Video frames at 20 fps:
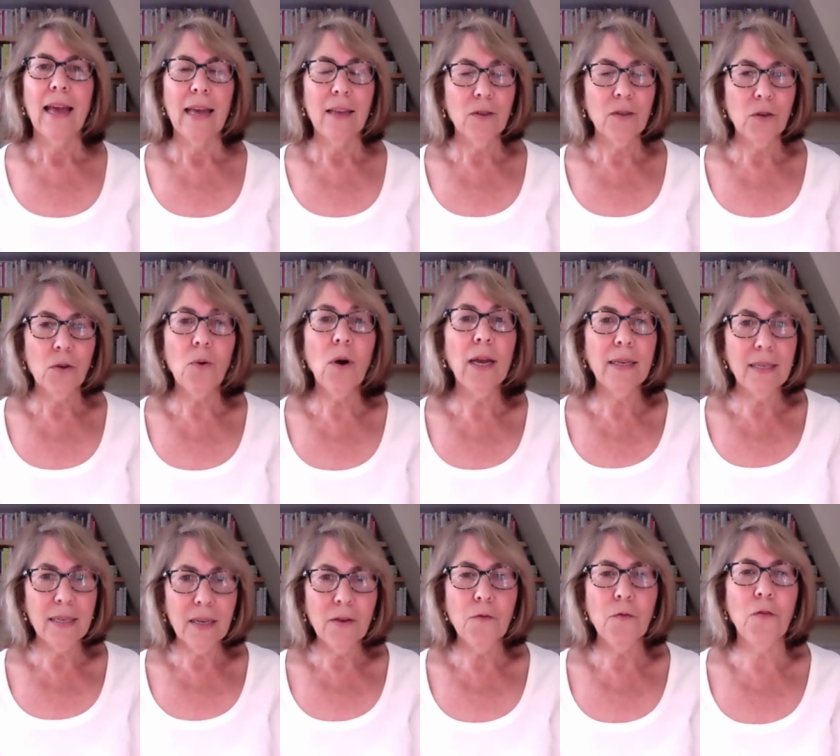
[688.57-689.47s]
And so I
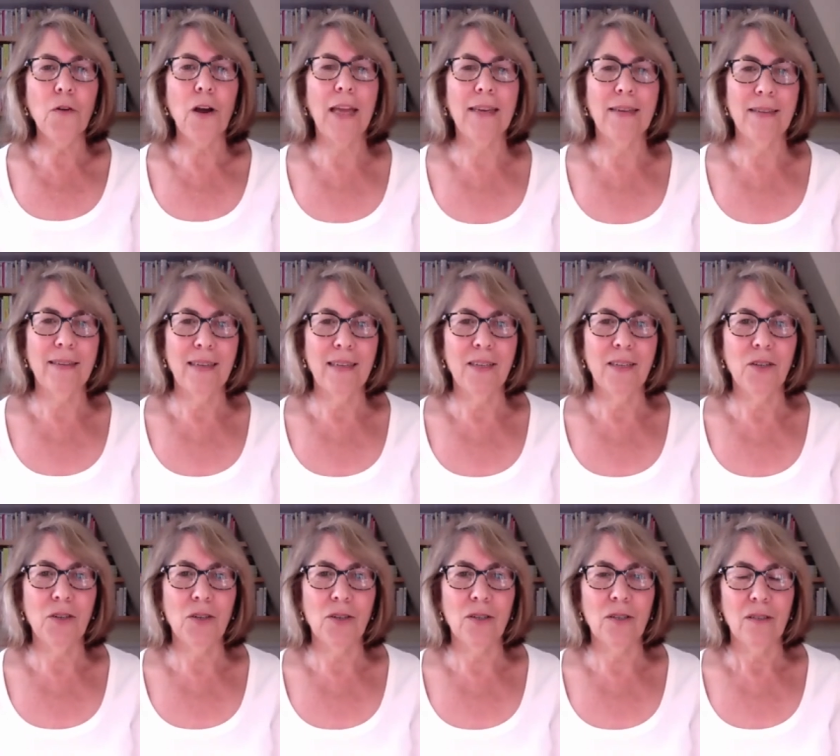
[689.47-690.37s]
did find a
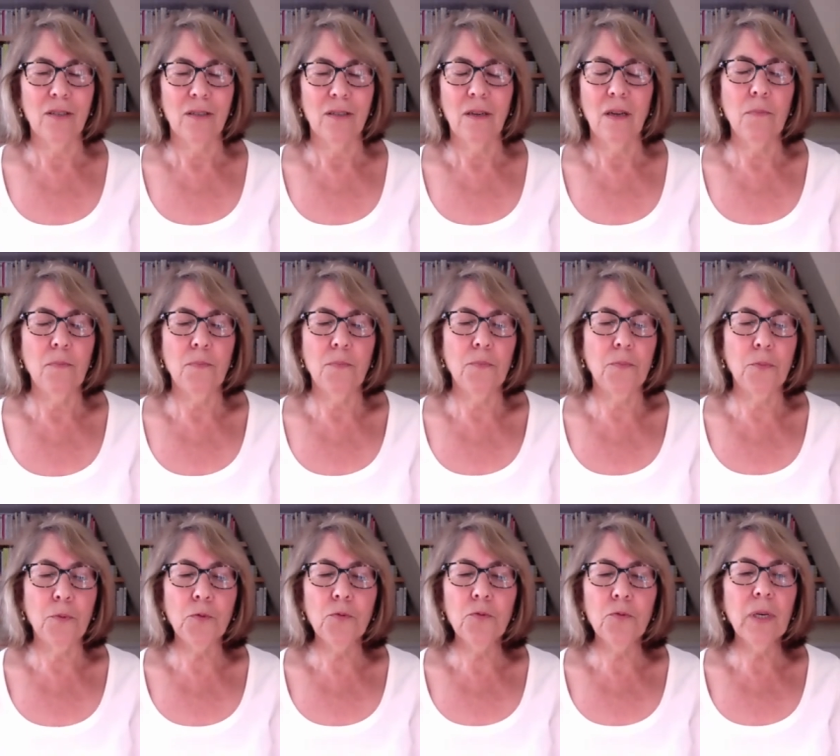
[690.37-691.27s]
teacher, a
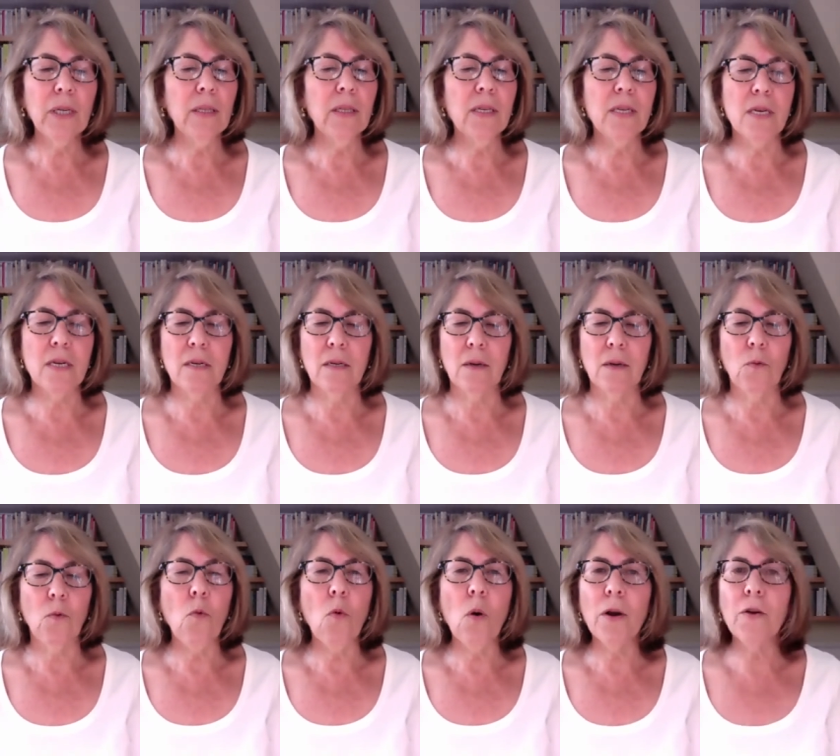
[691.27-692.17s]
brilliant,
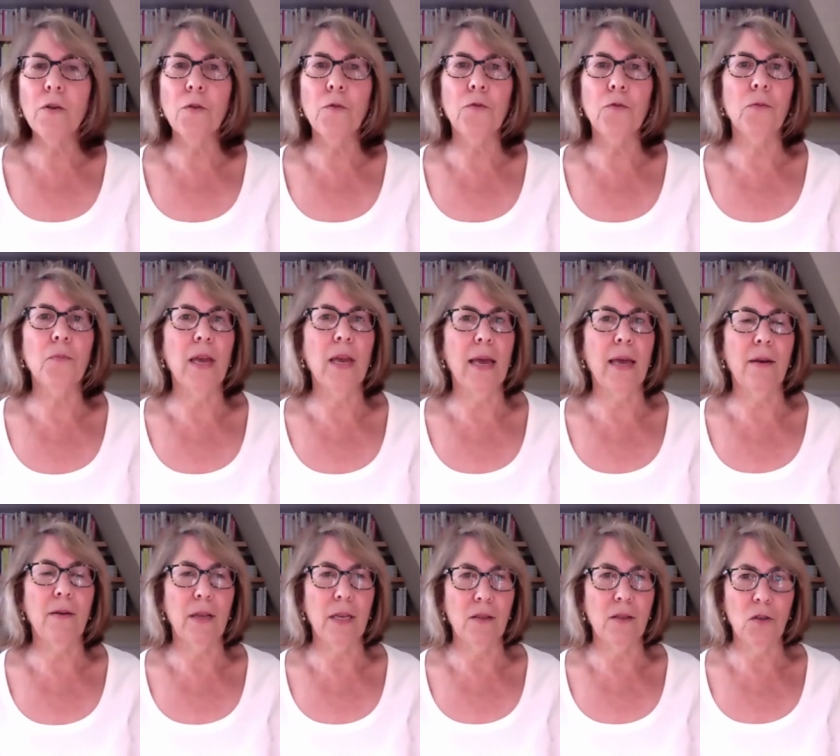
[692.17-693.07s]
wonderful
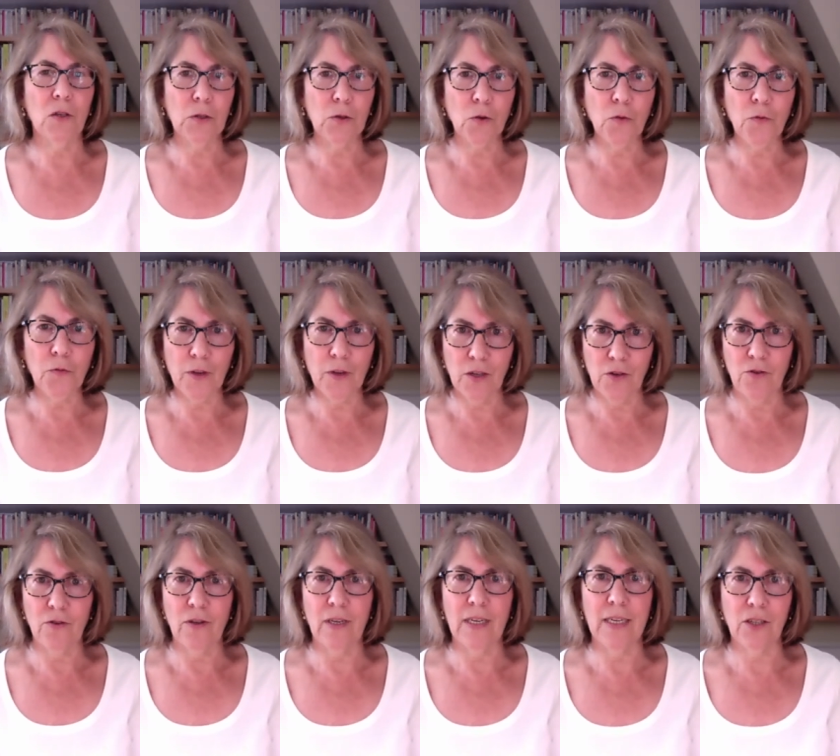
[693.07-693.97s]
man in the Sufi
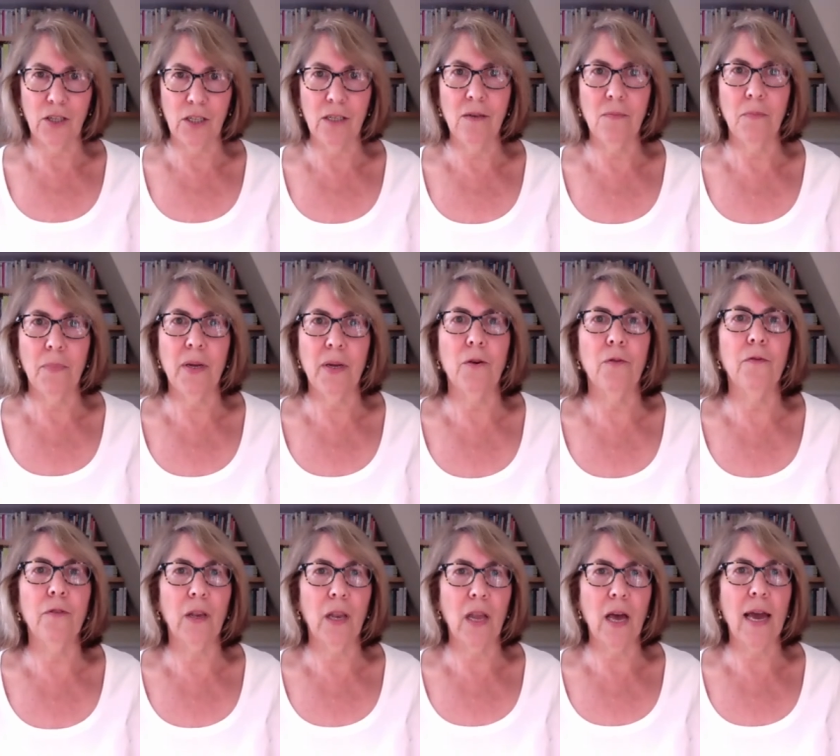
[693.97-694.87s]
tradition, Pir
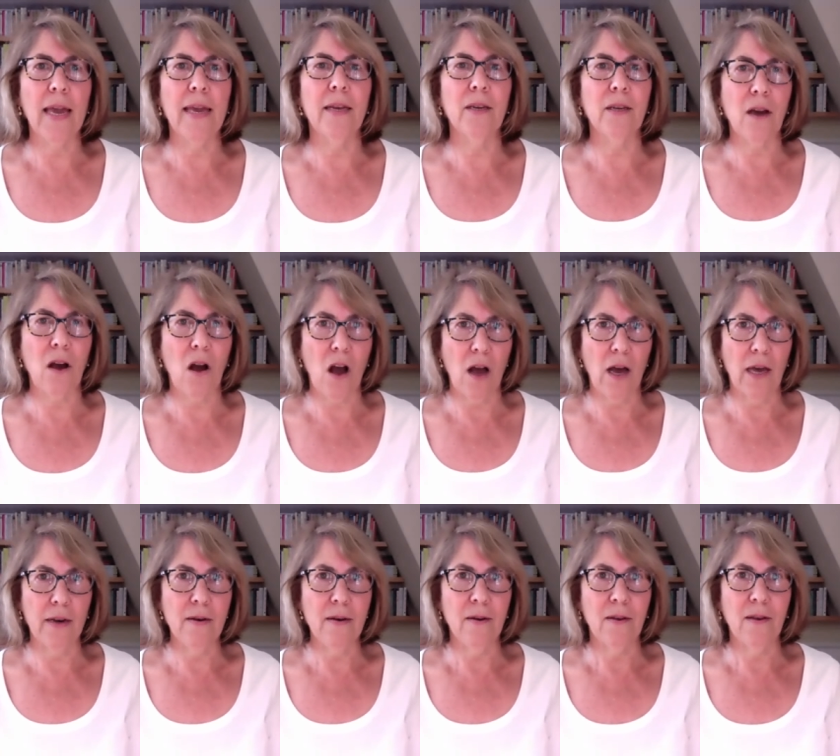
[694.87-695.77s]
Vilayat
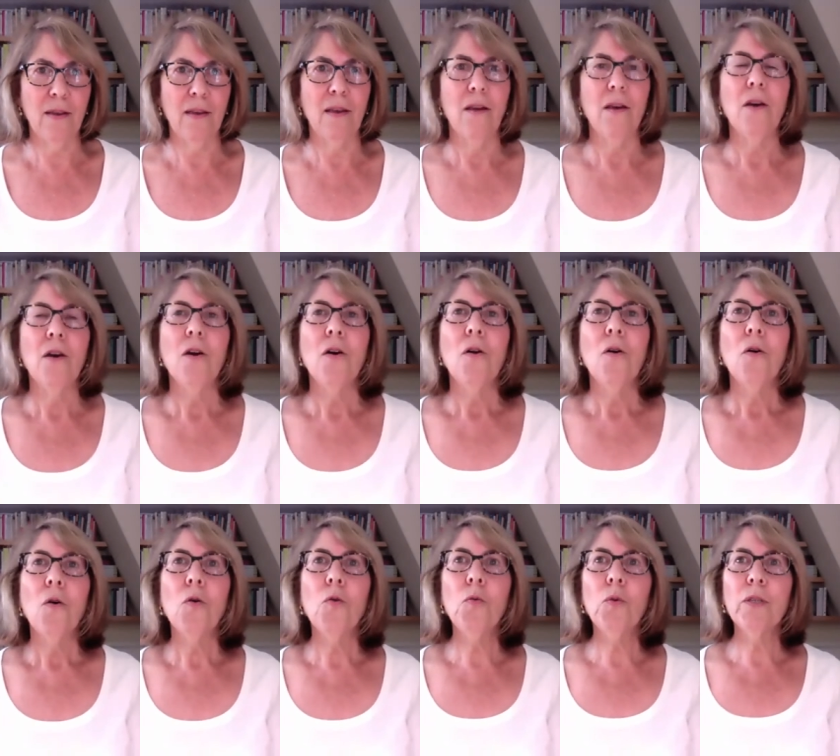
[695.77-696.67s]
Khan,
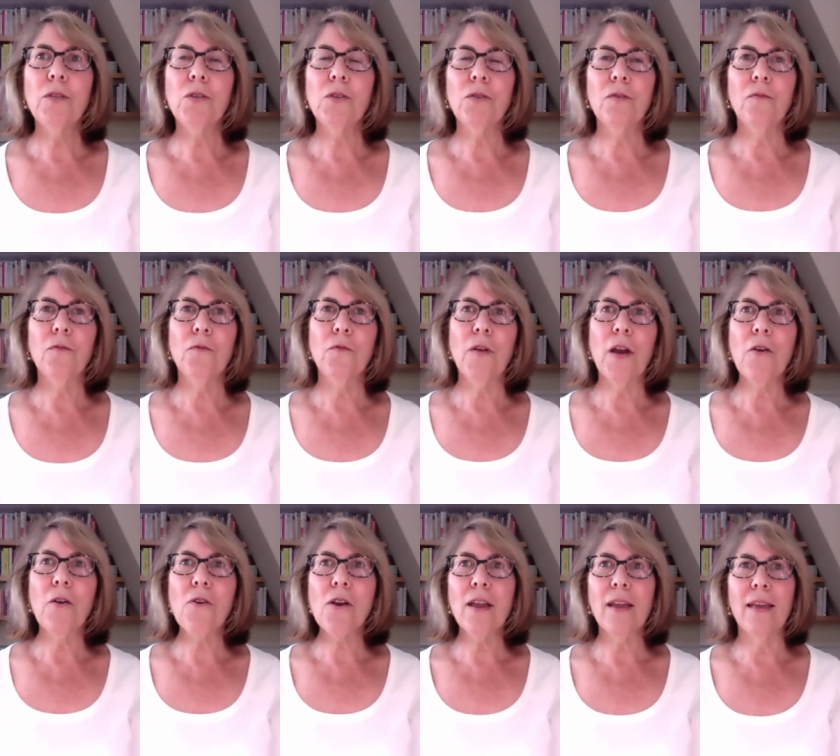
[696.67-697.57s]
who was
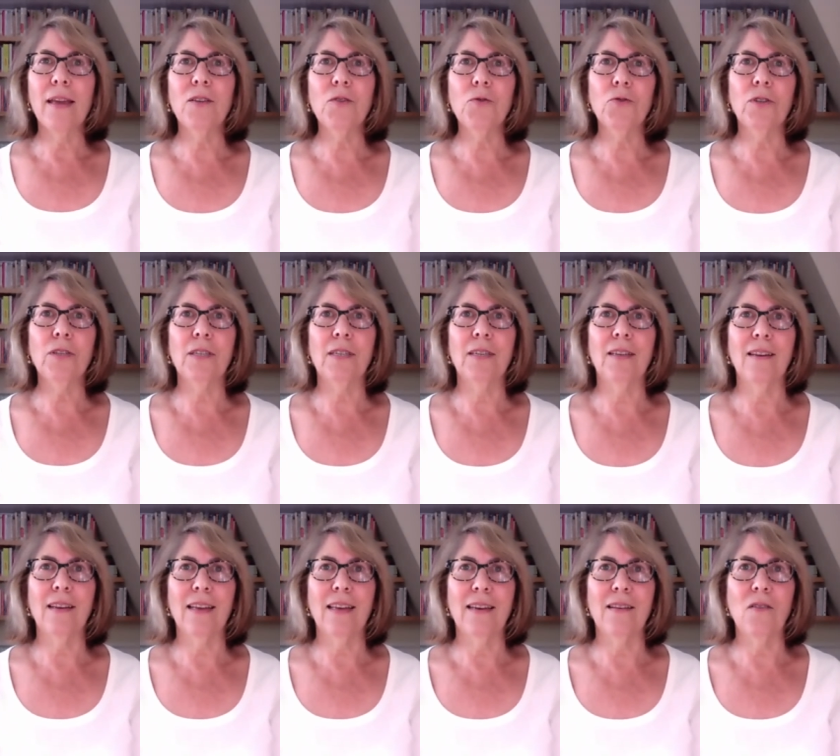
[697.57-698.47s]
very
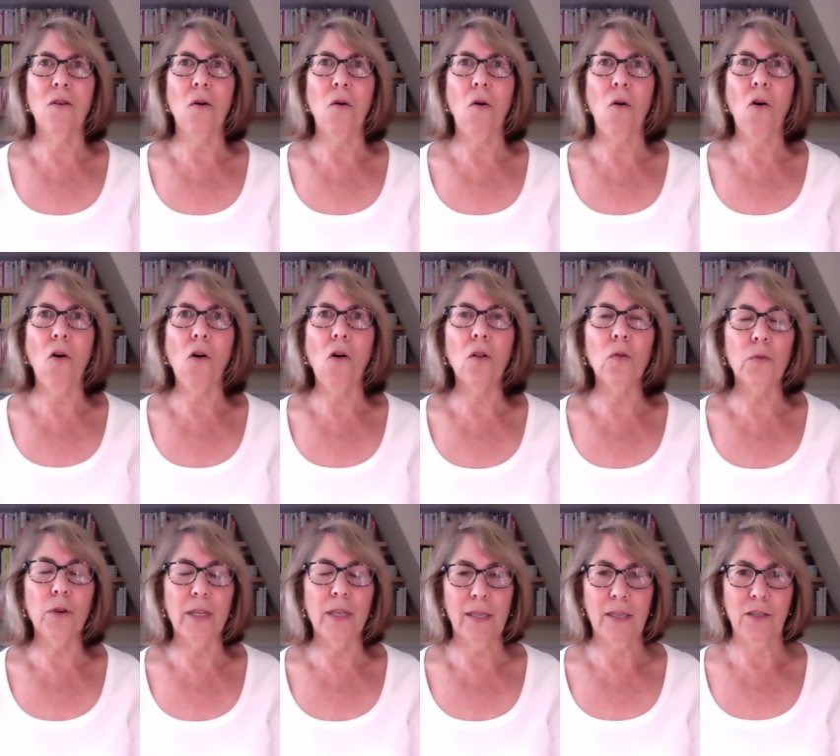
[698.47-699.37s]
interested in
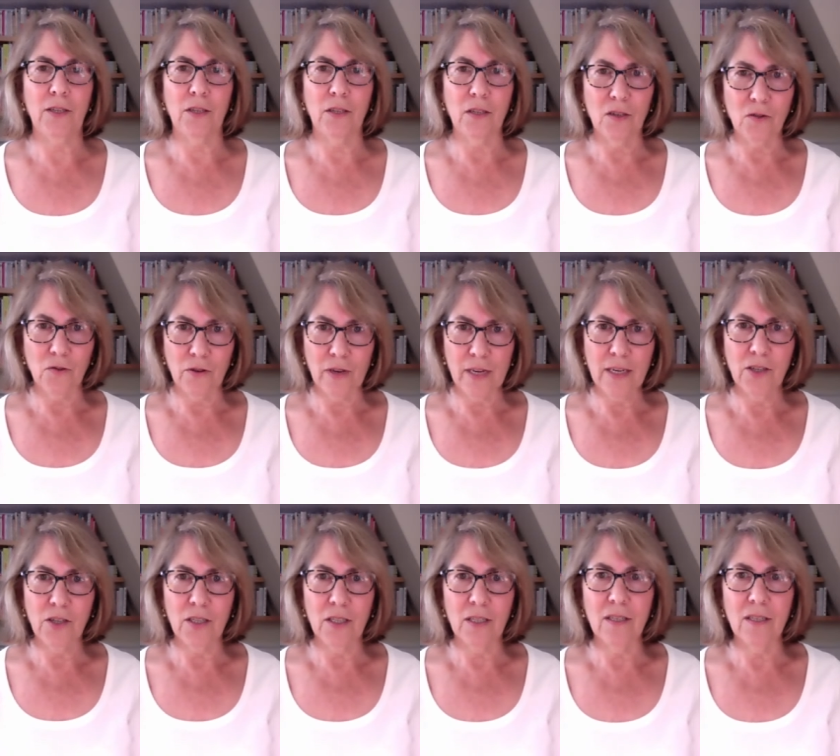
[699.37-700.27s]
all religious
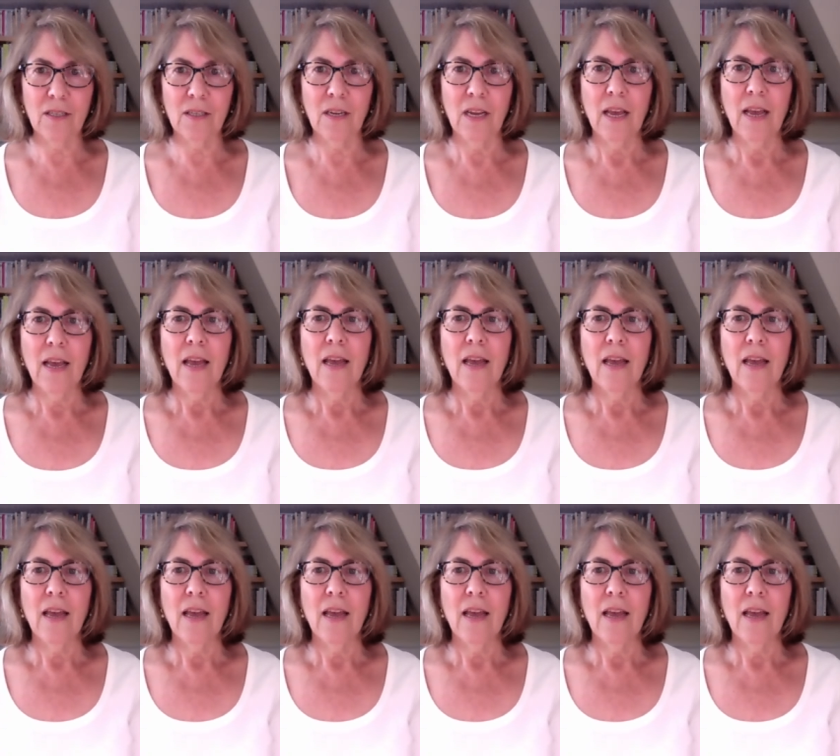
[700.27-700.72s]
traditions,